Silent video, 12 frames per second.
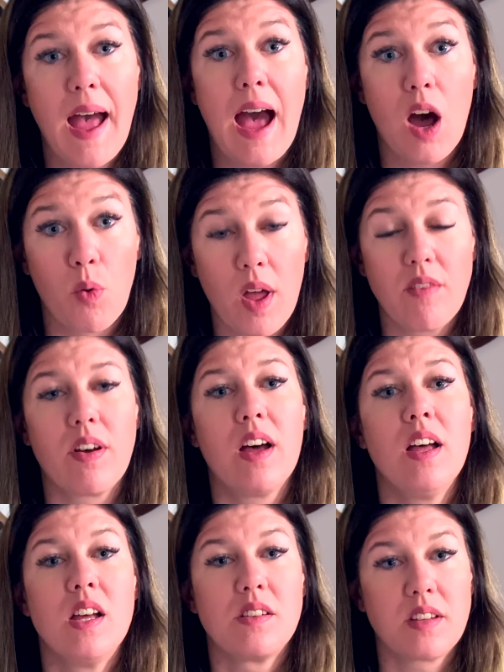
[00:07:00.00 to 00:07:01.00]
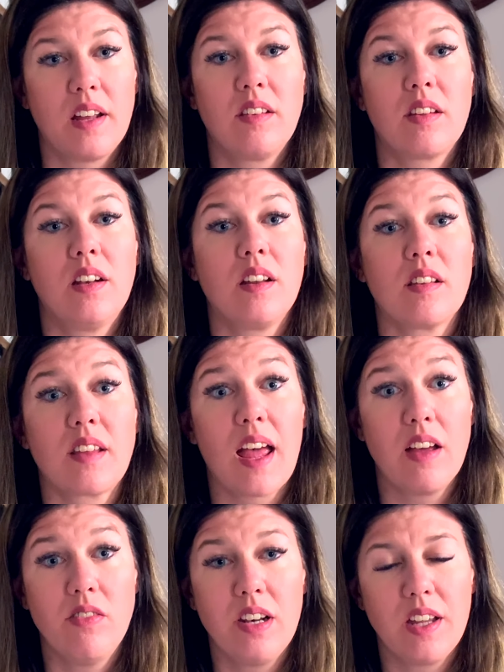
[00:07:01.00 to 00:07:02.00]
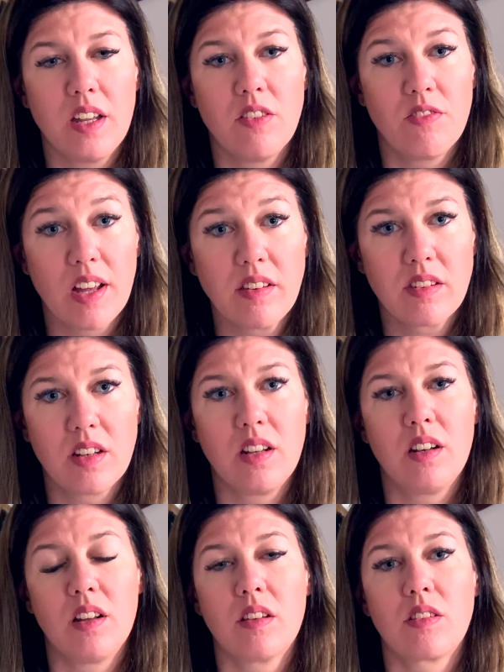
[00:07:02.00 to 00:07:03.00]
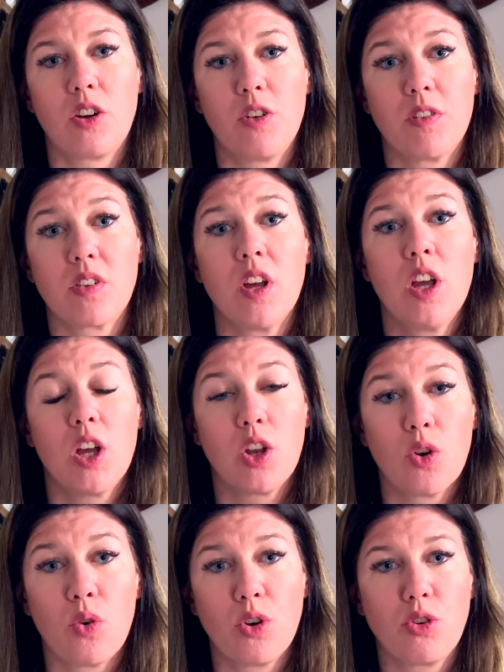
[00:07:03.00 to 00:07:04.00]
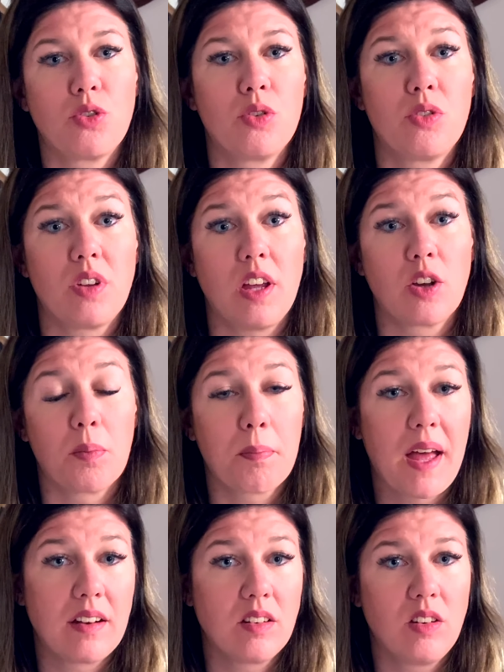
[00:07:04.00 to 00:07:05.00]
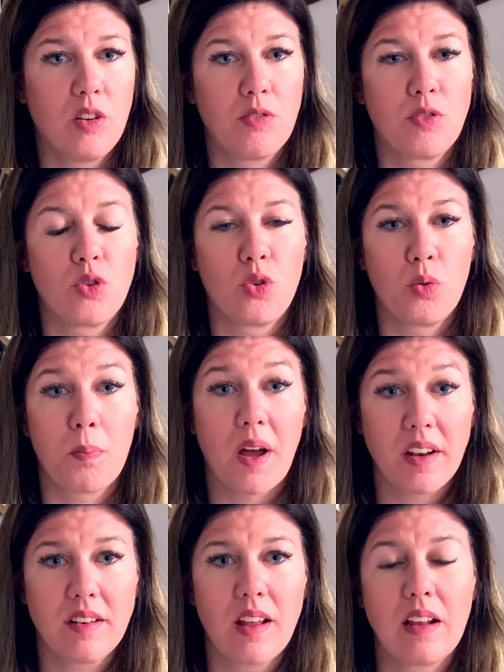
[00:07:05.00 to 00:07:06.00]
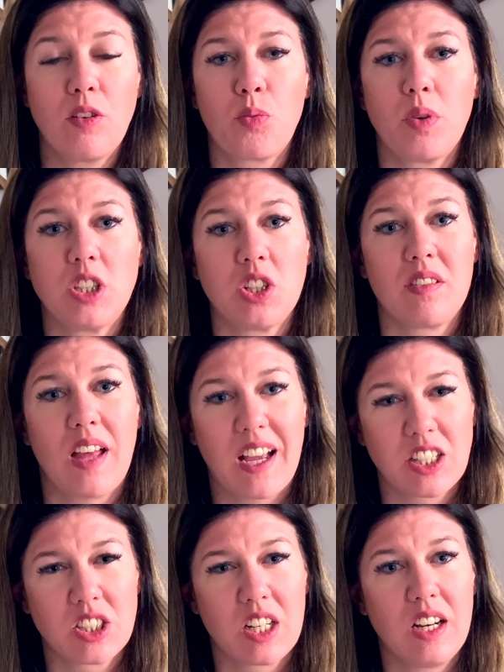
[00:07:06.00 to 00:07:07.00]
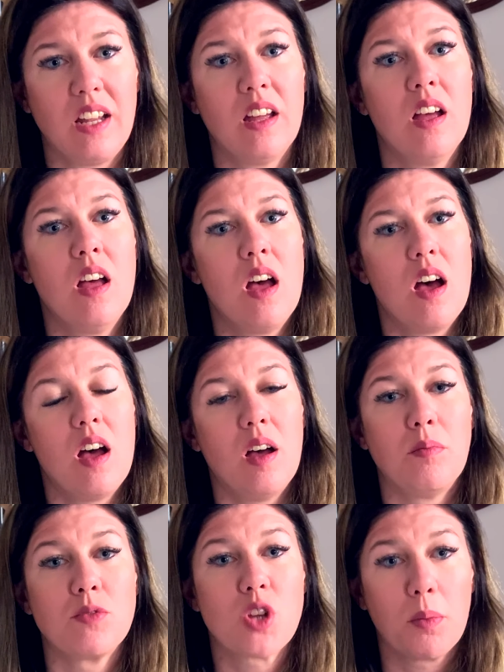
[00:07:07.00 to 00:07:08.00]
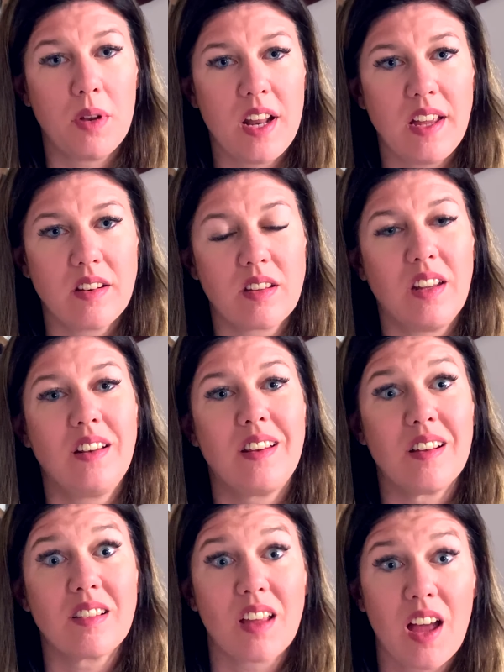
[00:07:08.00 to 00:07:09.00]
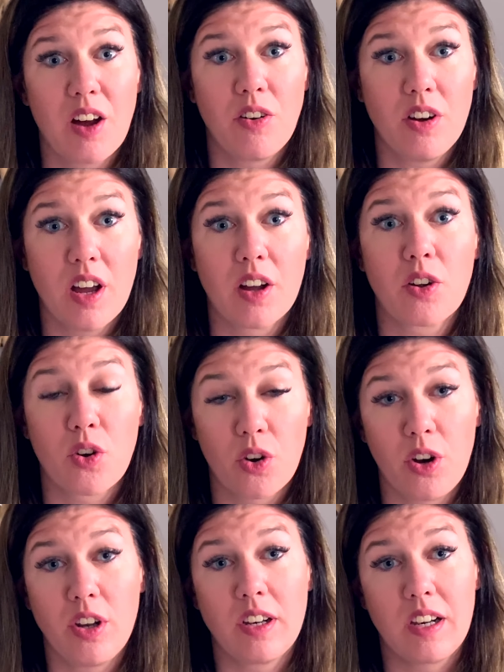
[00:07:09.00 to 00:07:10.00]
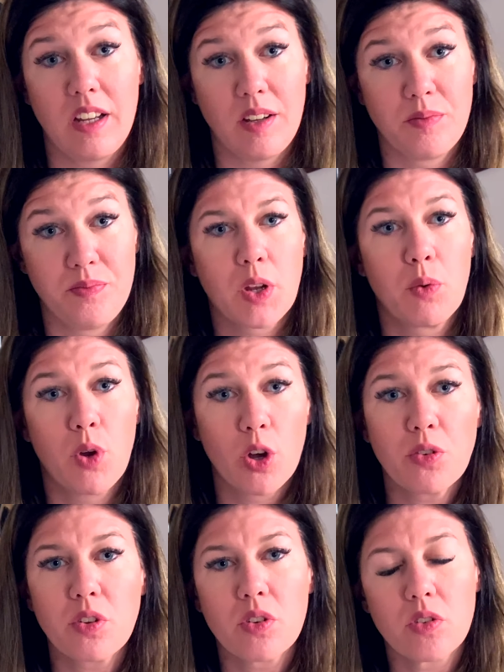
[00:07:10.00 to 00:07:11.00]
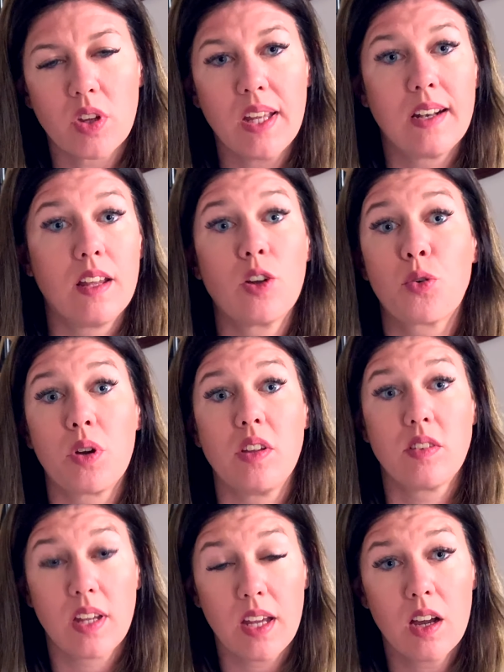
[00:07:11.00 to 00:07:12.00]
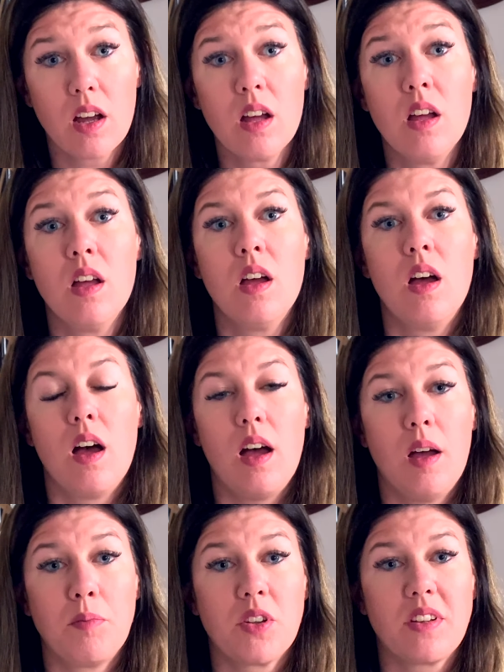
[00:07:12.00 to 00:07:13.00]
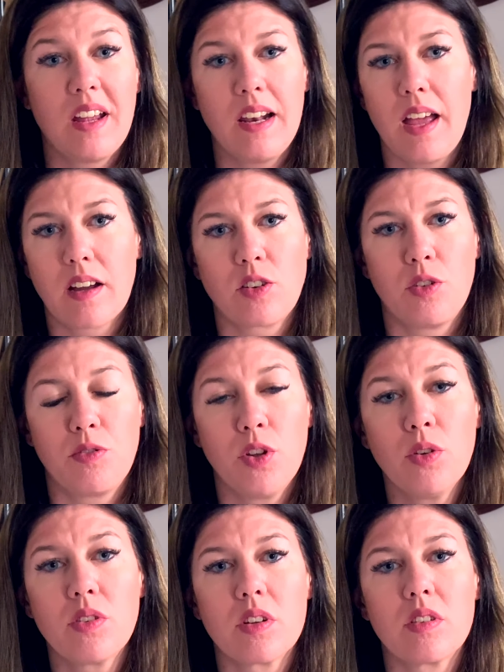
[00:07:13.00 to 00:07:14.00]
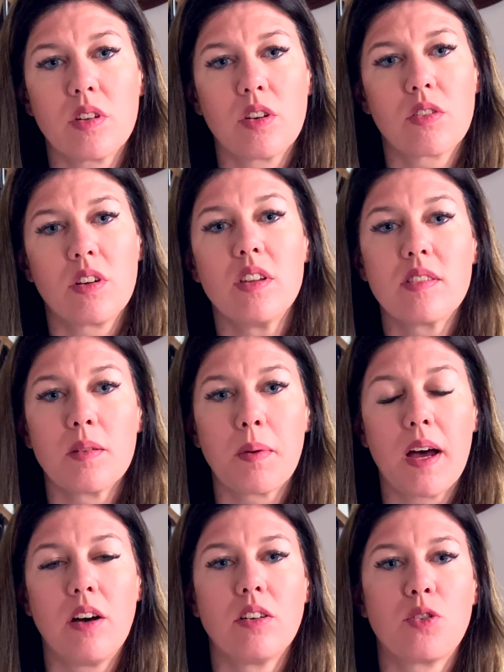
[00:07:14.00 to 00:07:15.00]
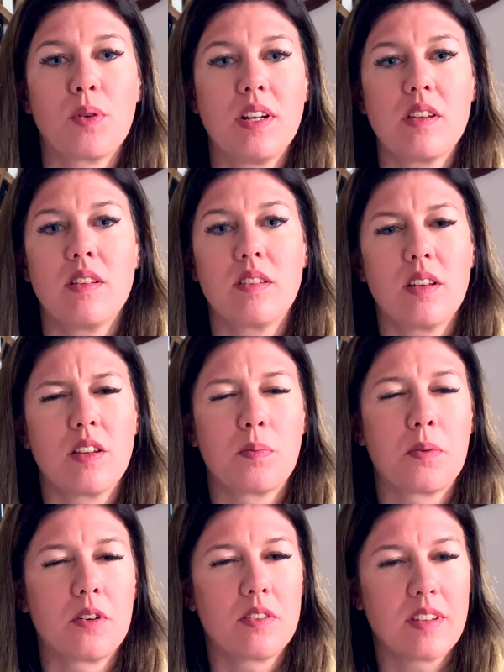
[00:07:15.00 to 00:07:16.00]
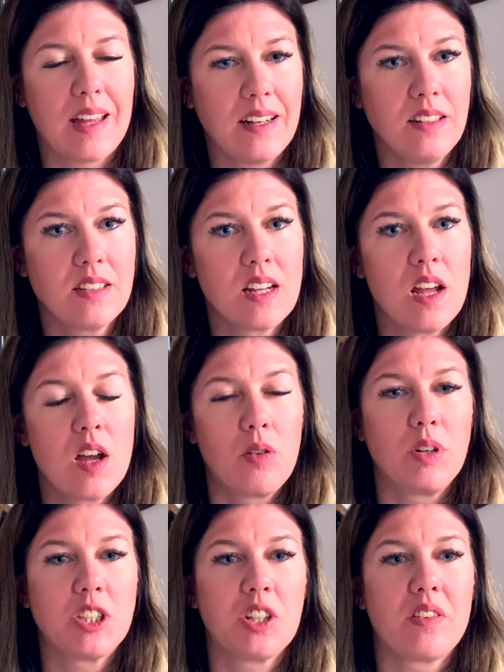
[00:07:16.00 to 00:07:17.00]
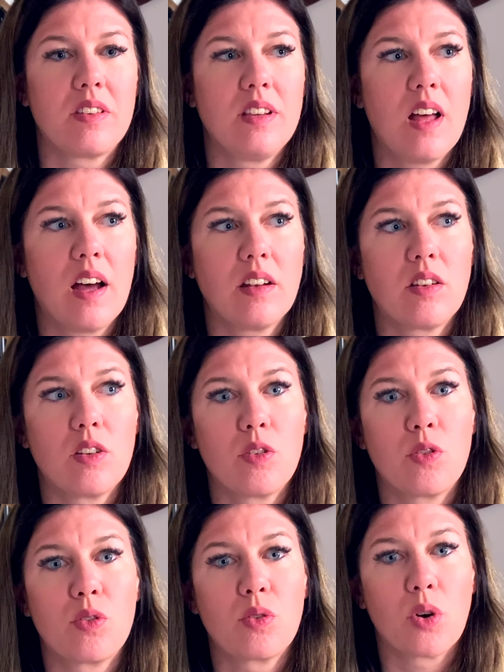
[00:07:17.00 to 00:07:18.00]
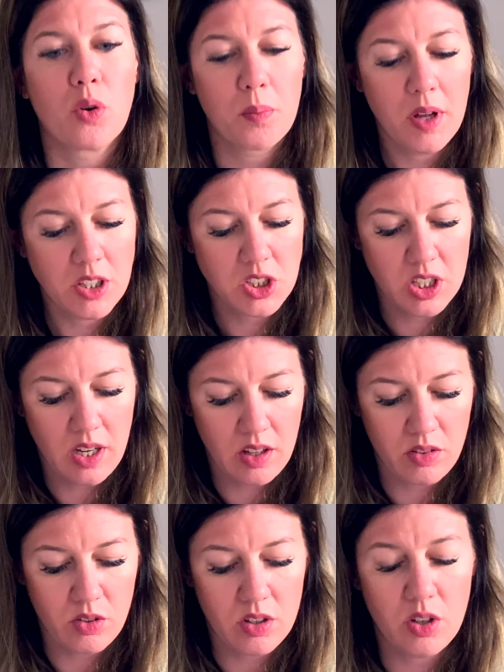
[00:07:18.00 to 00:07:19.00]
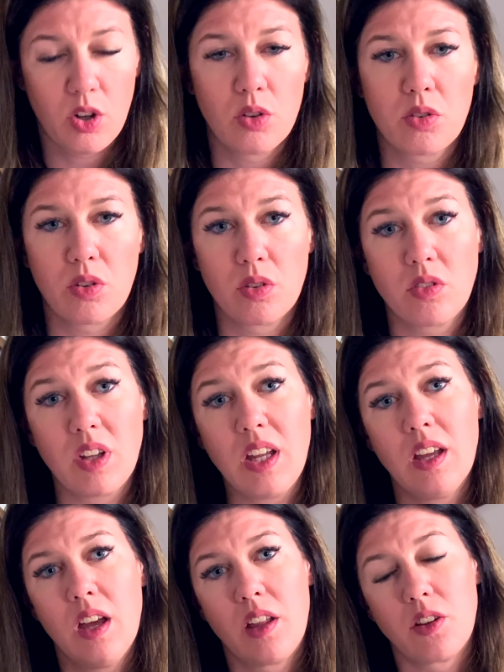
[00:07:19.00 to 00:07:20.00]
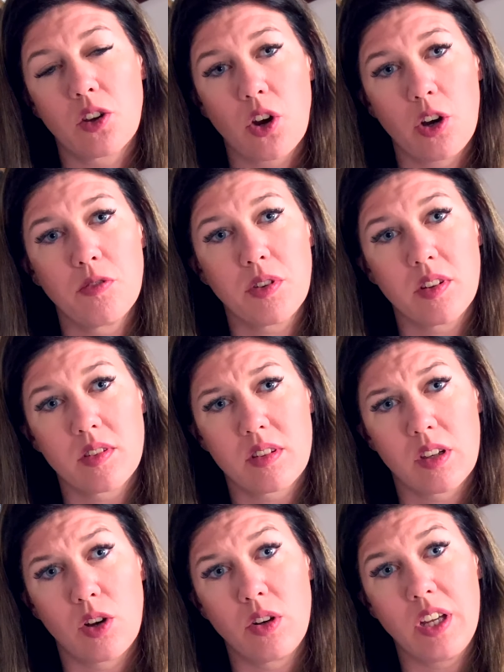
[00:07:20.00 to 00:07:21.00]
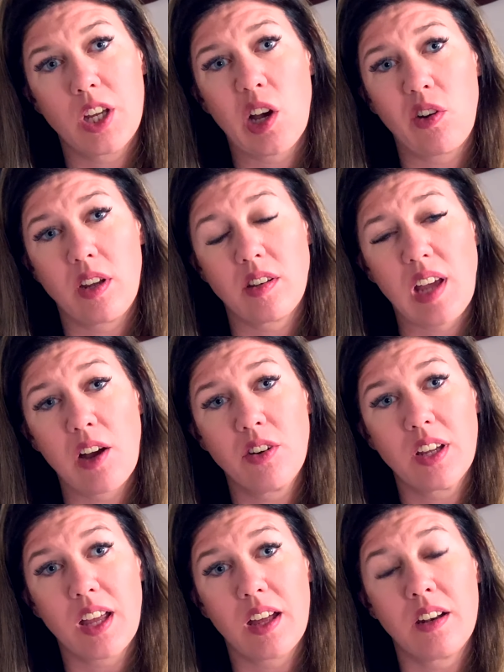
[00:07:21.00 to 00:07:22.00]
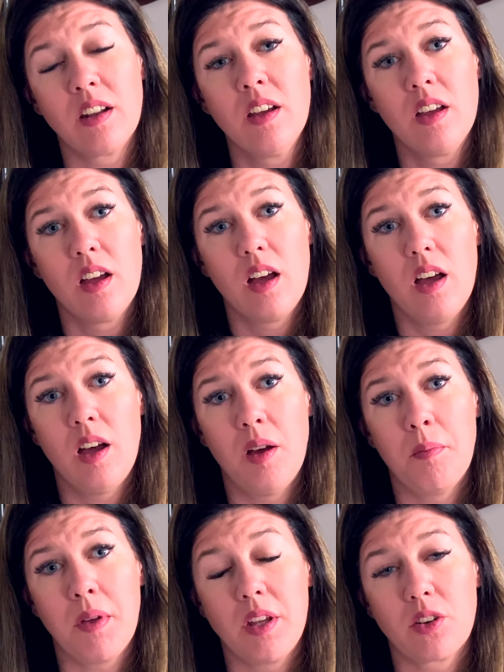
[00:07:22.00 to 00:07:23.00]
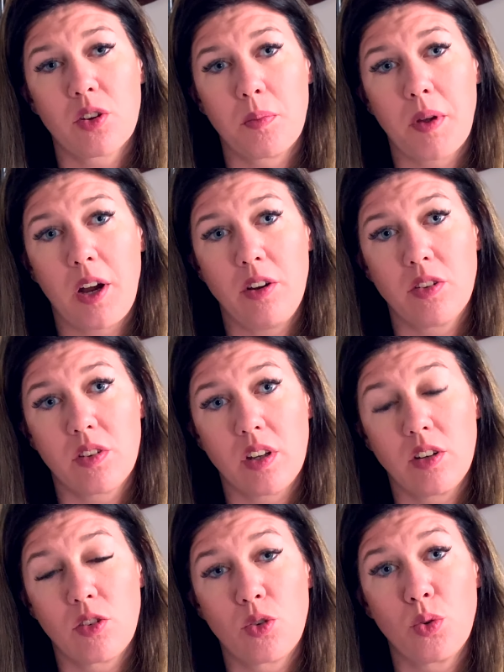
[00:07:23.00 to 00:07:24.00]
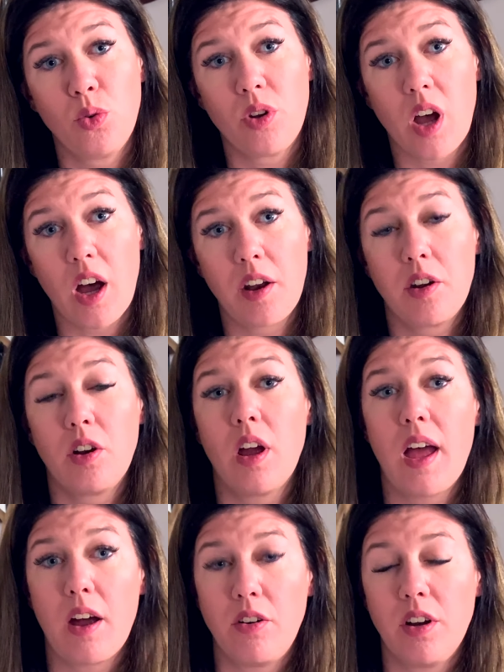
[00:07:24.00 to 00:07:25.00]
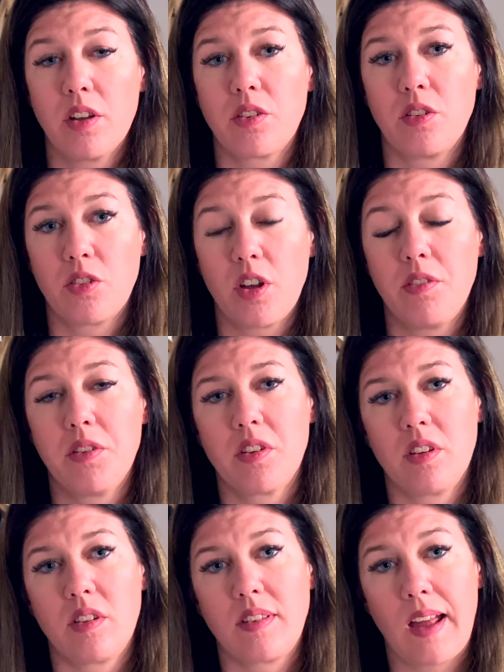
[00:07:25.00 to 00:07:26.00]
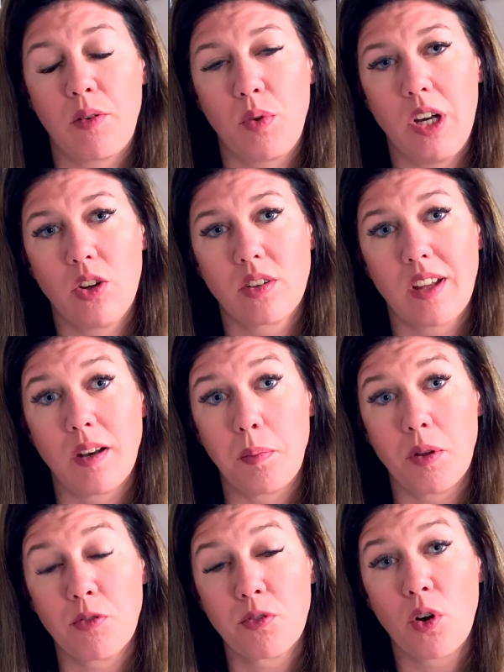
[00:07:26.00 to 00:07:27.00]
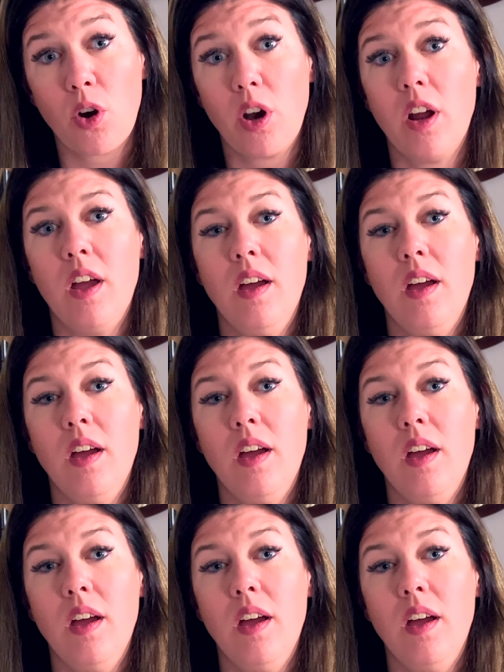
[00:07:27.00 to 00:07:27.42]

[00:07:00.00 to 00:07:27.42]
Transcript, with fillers: However, Tencent is heavily invested in this service in order to stay competitive to ByteDance, which is actually um, dominating this area currently. We also see an increase here um, the daily active users increased about 26%, which is not so much. And as you can also see, the curve is slowly going down again um, in comparison to the other areas and services that we looked at before.